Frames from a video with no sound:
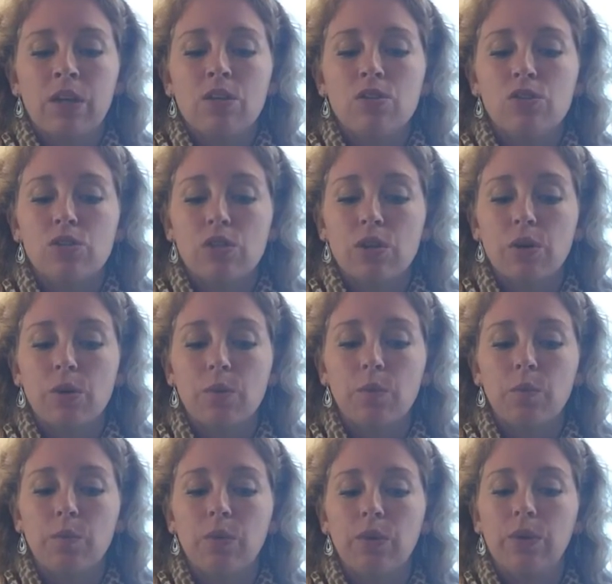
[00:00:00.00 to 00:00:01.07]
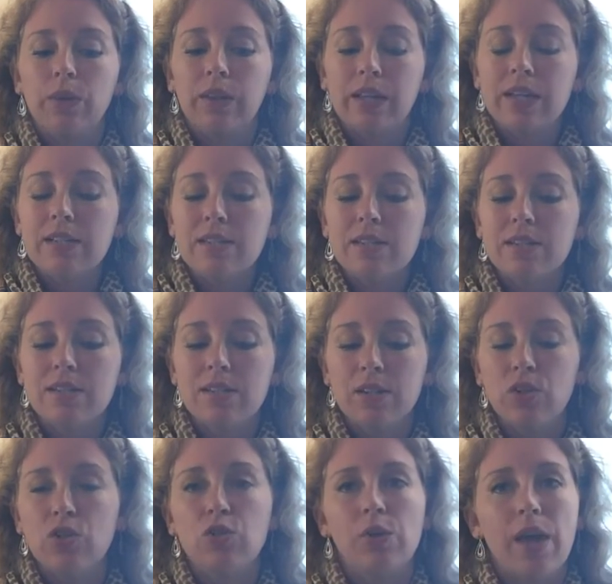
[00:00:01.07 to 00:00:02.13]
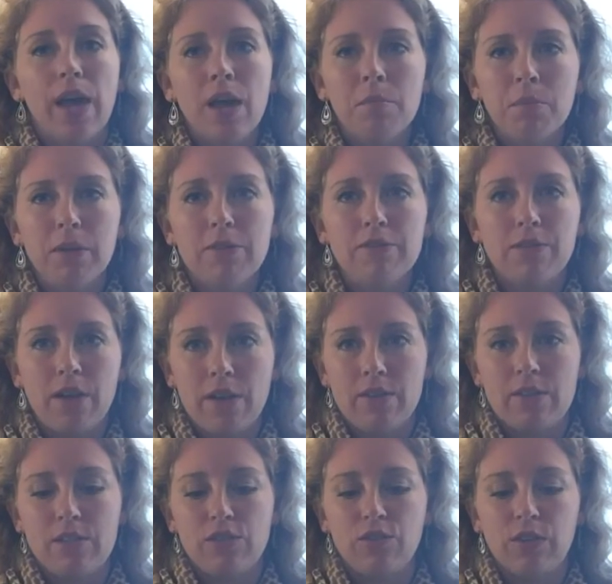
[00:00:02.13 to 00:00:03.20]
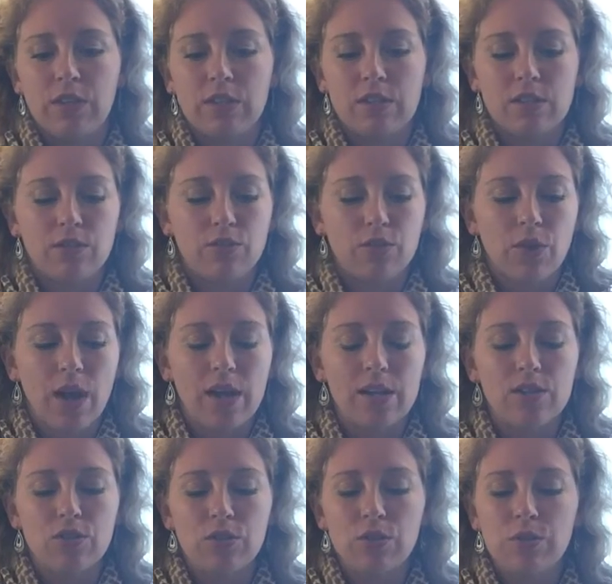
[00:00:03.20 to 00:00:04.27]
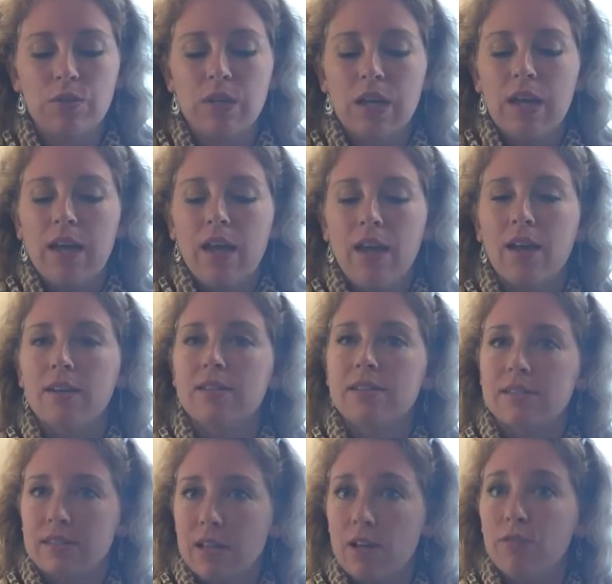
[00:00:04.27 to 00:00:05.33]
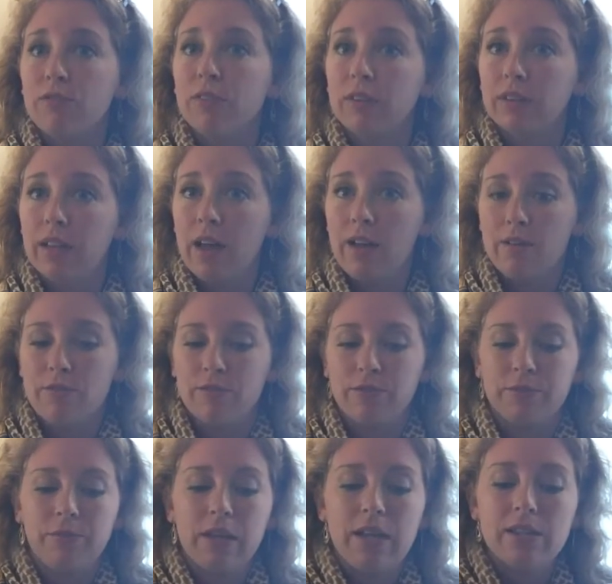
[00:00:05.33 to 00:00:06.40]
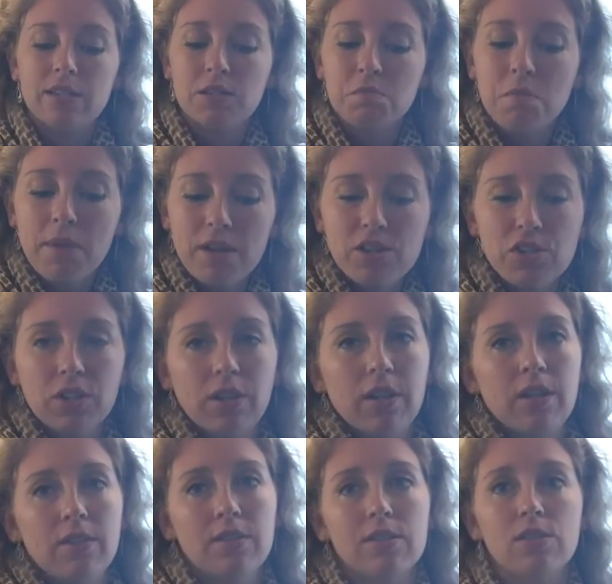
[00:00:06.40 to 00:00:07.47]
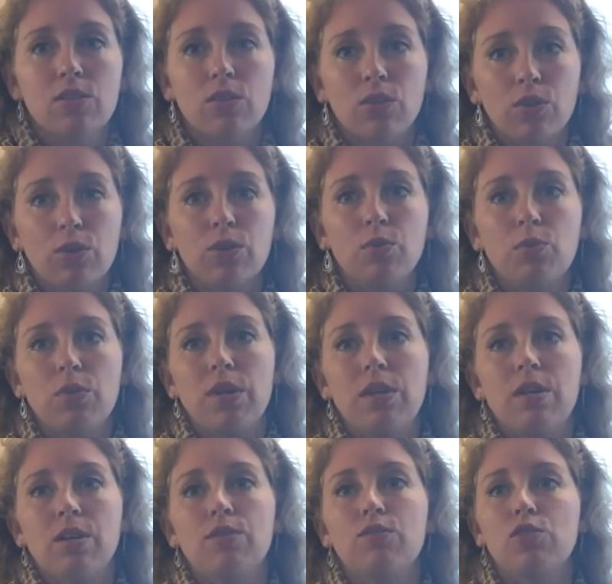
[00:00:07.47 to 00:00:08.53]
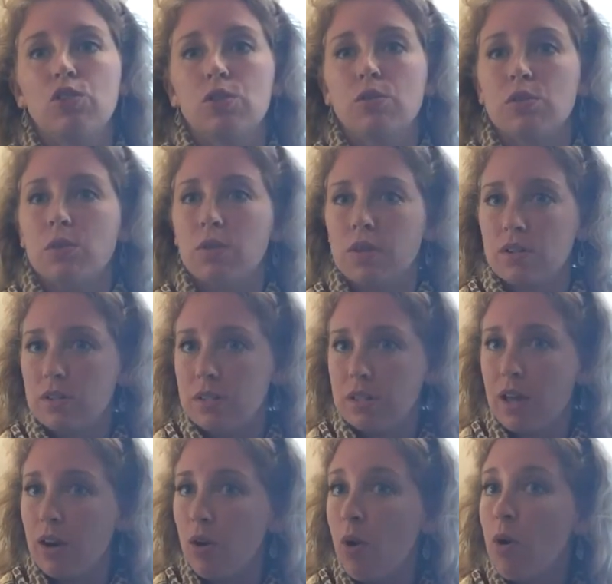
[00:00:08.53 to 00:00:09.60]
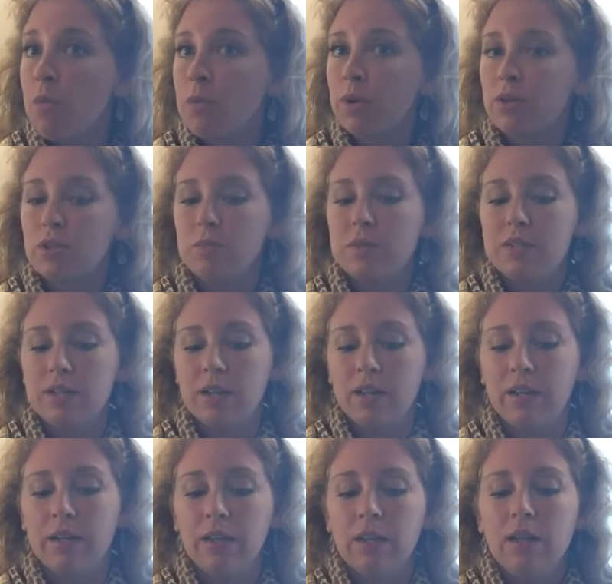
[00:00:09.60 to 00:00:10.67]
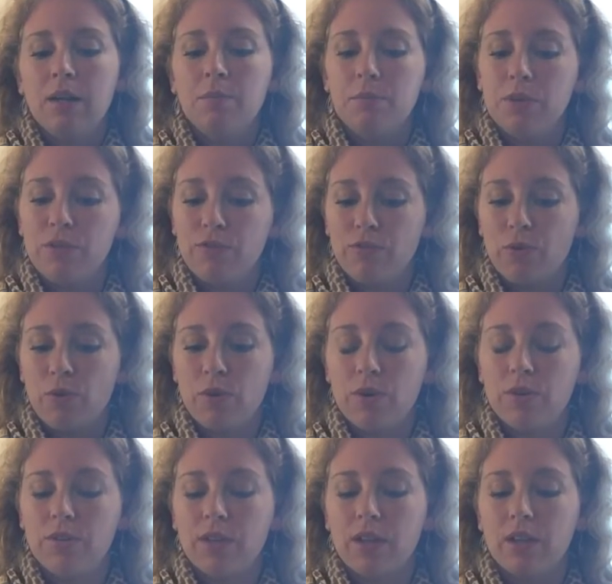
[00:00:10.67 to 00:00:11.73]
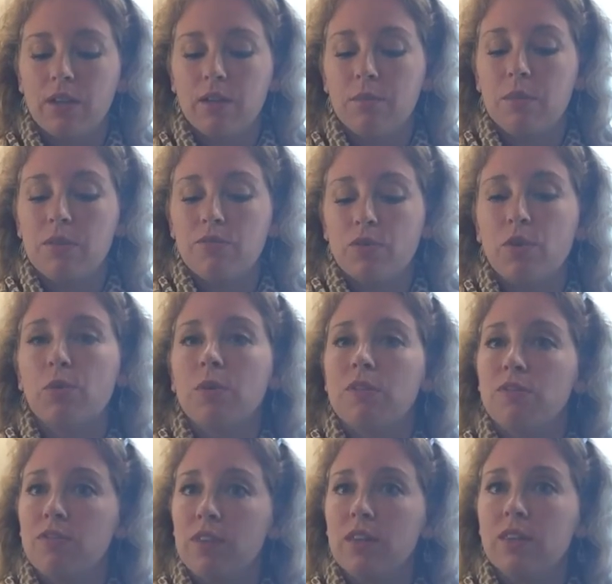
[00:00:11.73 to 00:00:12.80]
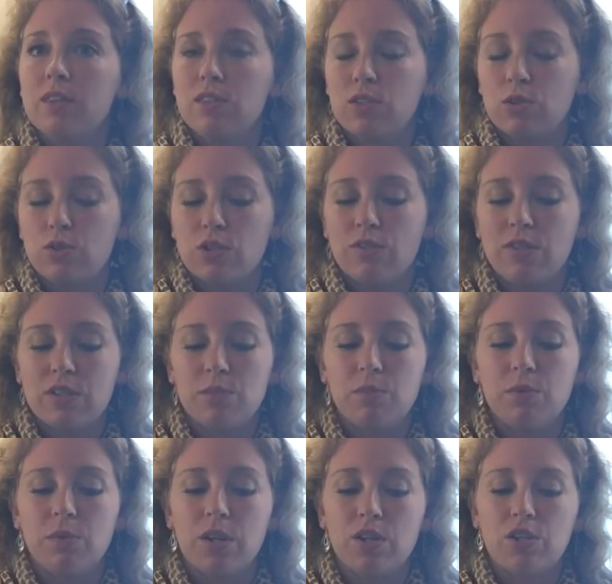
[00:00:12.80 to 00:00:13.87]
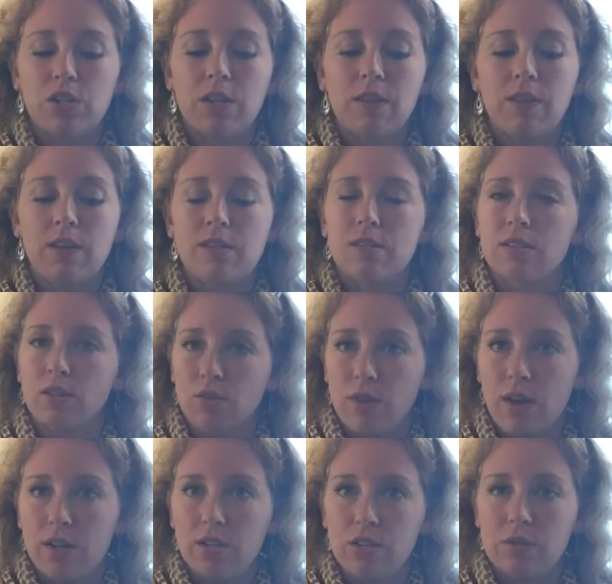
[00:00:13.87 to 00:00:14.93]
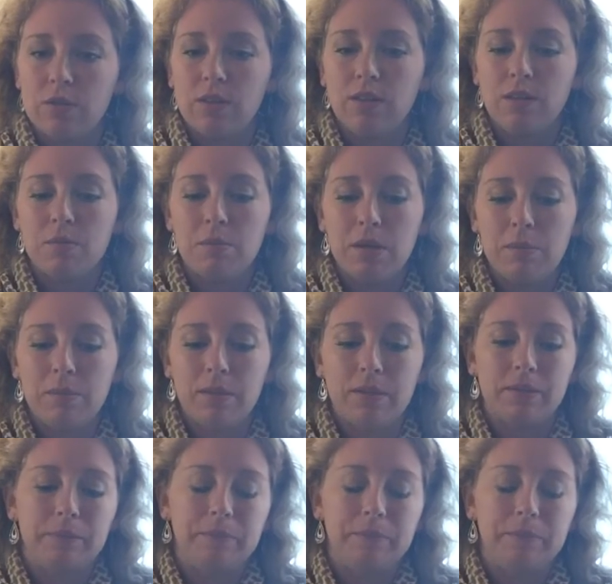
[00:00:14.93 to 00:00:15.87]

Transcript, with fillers: So let's continue to amplify these feelings of gratitude and self love, especially this third week of June. So there's that homework to be done before that before we feel the surge of inspiration and that's the gratitude and the commitment.